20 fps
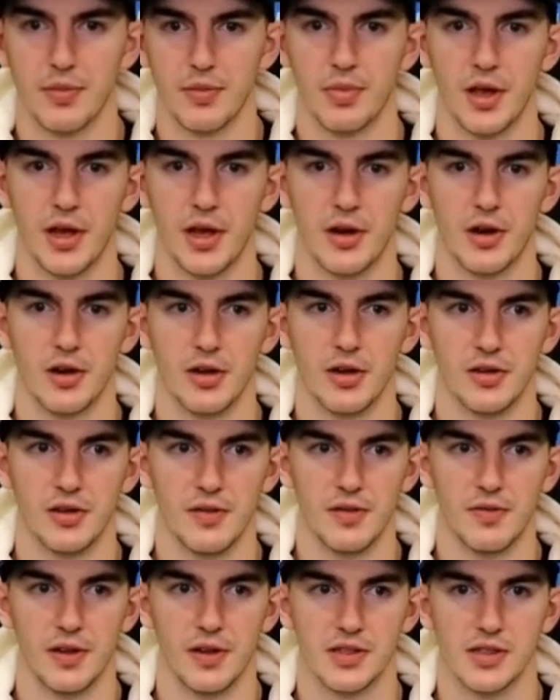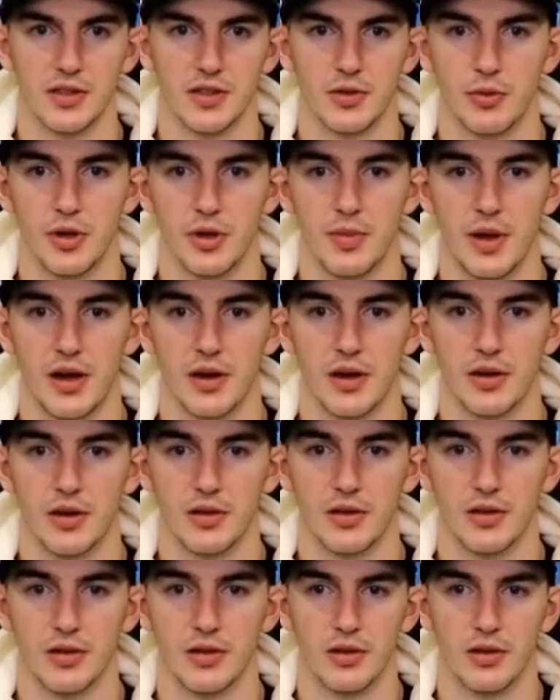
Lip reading: playing hard on defense, and then rebounding.